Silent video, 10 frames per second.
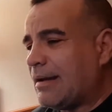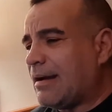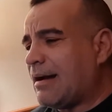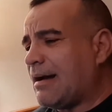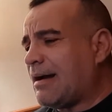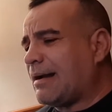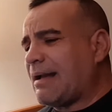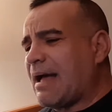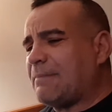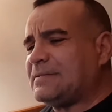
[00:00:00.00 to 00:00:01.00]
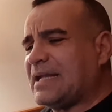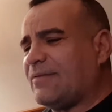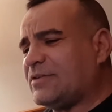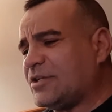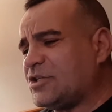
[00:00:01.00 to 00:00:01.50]
Cops
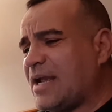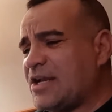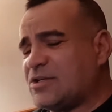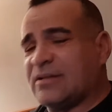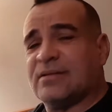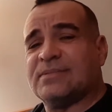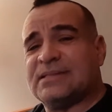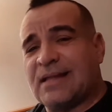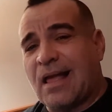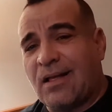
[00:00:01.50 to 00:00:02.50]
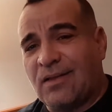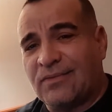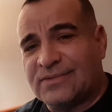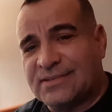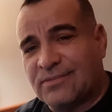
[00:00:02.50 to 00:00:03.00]
have to change it
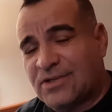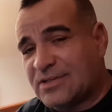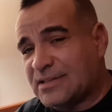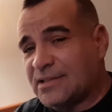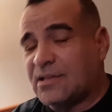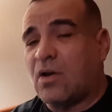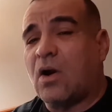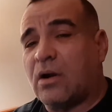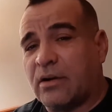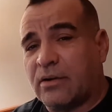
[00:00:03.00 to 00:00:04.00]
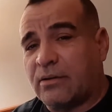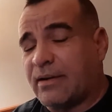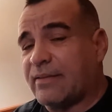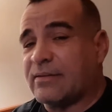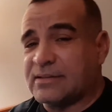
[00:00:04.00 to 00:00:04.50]
themselves, which is a little harder,
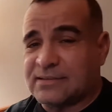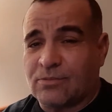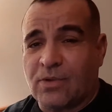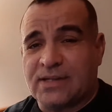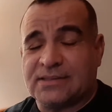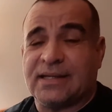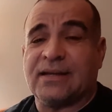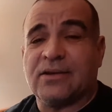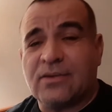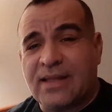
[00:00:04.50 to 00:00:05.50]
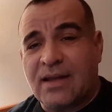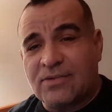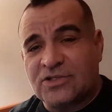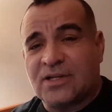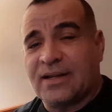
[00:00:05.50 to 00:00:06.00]
and there's some ways they can do that,
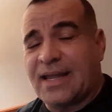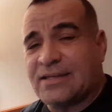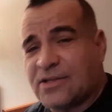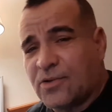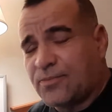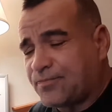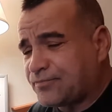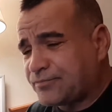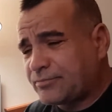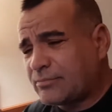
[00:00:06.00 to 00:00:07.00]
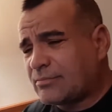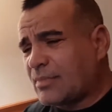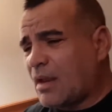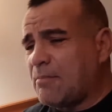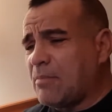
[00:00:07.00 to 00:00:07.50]
which I'll get to.
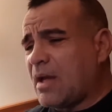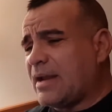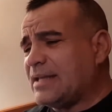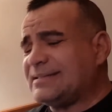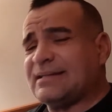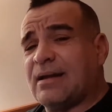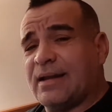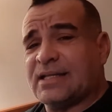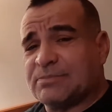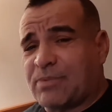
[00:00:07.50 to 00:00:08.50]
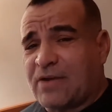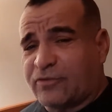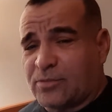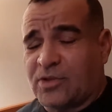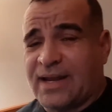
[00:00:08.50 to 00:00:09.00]
But it's
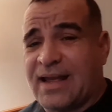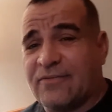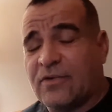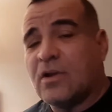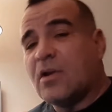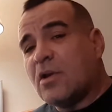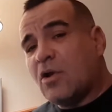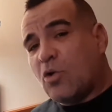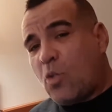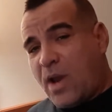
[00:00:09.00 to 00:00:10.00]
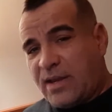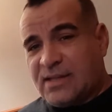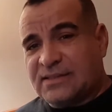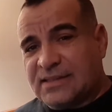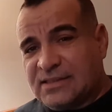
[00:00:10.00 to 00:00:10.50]
preferable to have
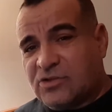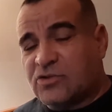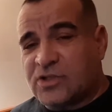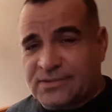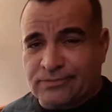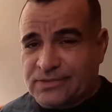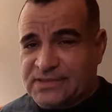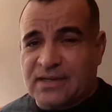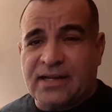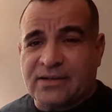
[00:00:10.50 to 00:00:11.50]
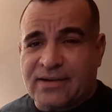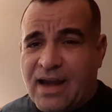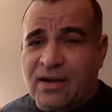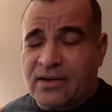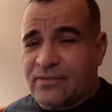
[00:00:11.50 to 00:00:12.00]
witnesses who just recite your
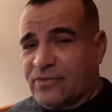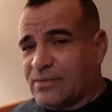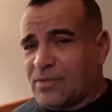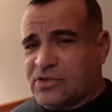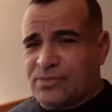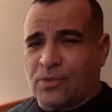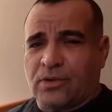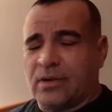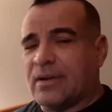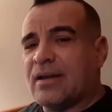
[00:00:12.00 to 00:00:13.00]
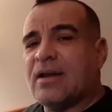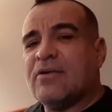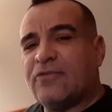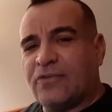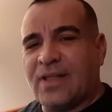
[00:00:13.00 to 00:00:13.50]
narrative. They're much more
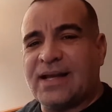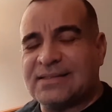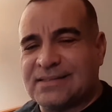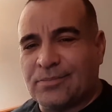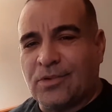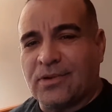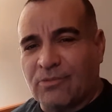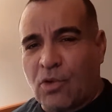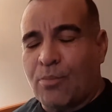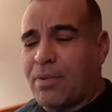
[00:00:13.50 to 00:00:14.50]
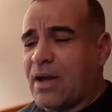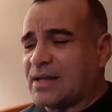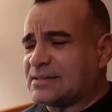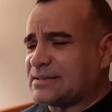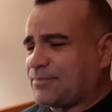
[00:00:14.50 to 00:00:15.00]
flexible and
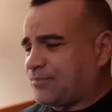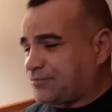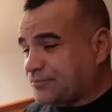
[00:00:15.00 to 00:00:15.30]
robust.